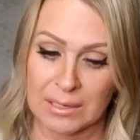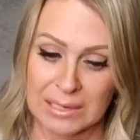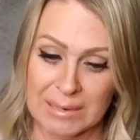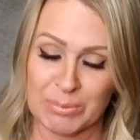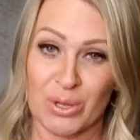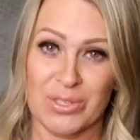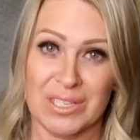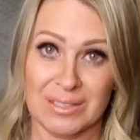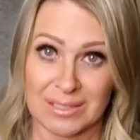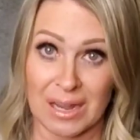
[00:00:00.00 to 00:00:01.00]
keep those
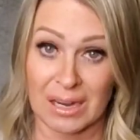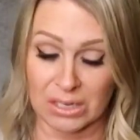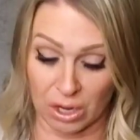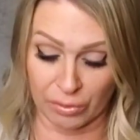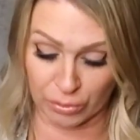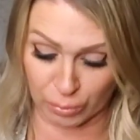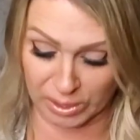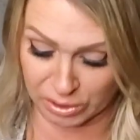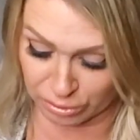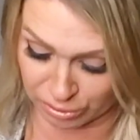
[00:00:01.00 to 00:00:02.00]
in stock on the
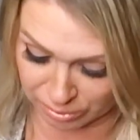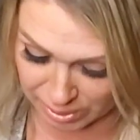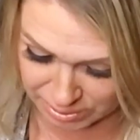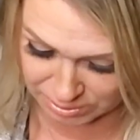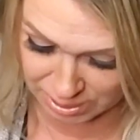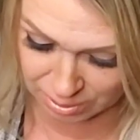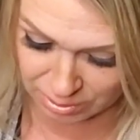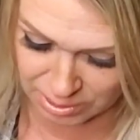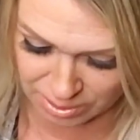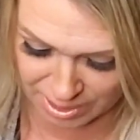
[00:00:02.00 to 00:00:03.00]
regular. I can
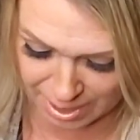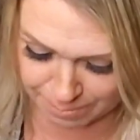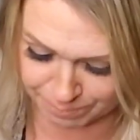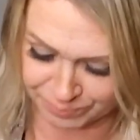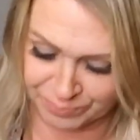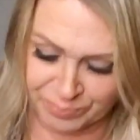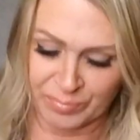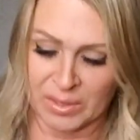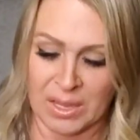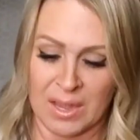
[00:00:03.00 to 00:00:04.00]
tell you that.
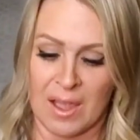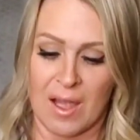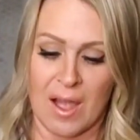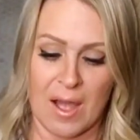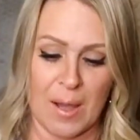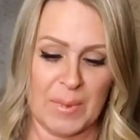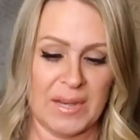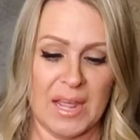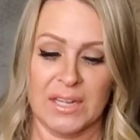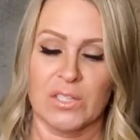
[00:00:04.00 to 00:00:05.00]

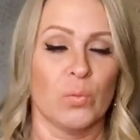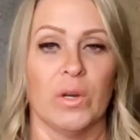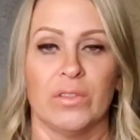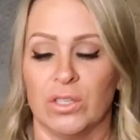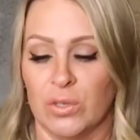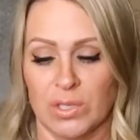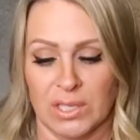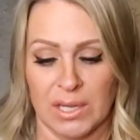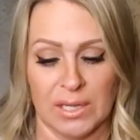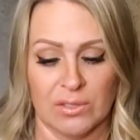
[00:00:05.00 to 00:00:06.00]
Next, one of the cutest
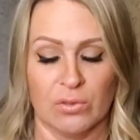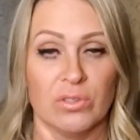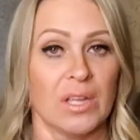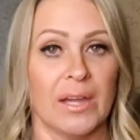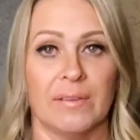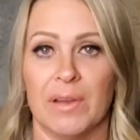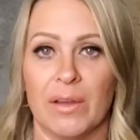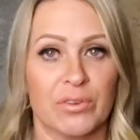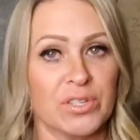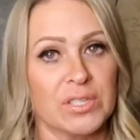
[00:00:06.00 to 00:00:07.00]
candles I have
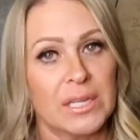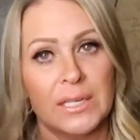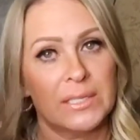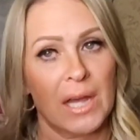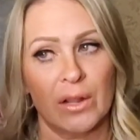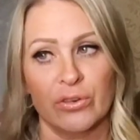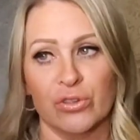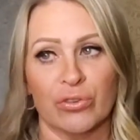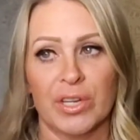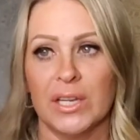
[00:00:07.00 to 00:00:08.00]
ever seen at Dollar
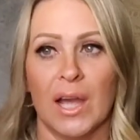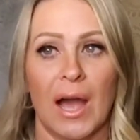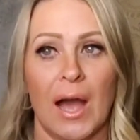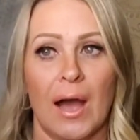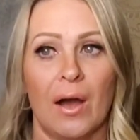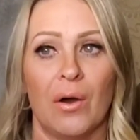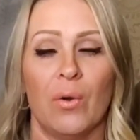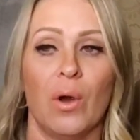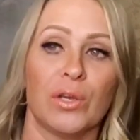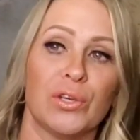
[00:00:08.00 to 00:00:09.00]
Tree.
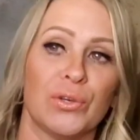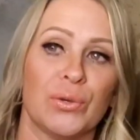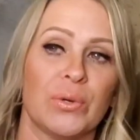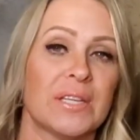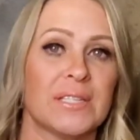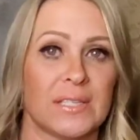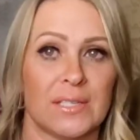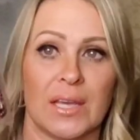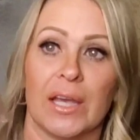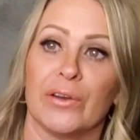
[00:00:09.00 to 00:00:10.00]
How cute is
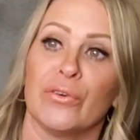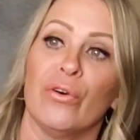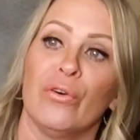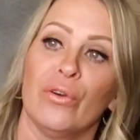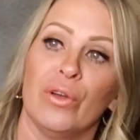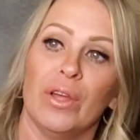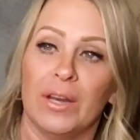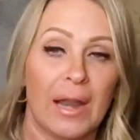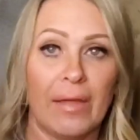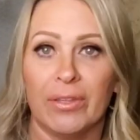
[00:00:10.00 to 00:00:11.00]
this candle?
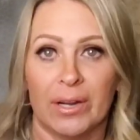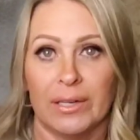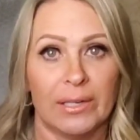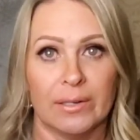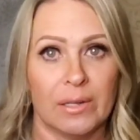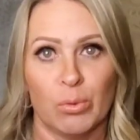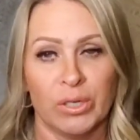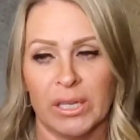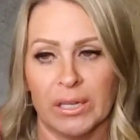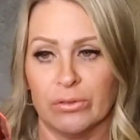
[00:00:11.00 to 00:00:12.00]
Not that I need any more
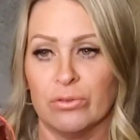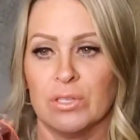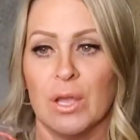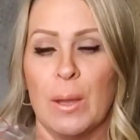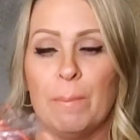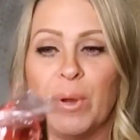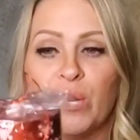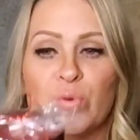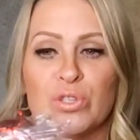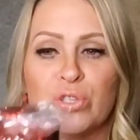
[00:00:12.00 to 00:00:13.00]
candles, but
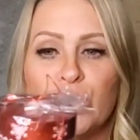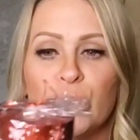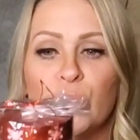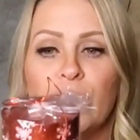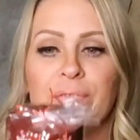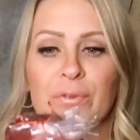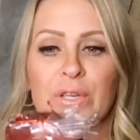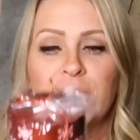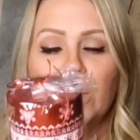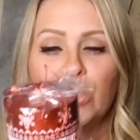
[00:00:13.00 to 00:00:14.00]
it was too
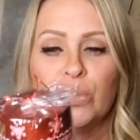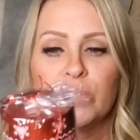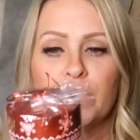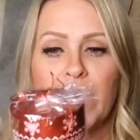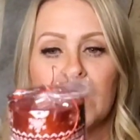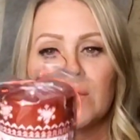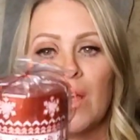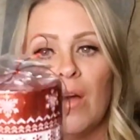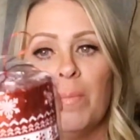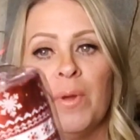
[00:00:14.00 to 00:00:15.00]
freaking cute to pass
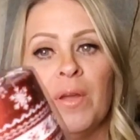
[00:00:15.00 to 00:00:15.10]
up.